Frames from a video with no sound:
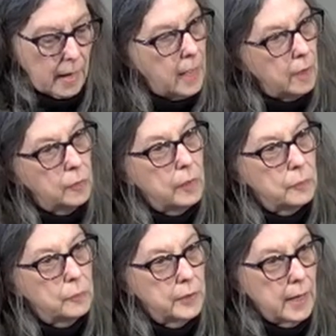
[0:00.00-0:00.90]
How
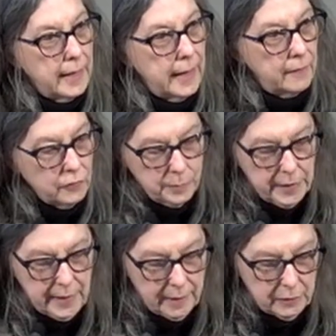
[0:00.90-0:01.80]
would I ever
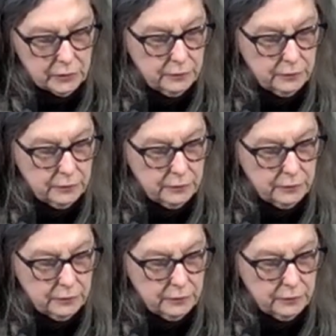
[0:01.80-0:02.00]
be able to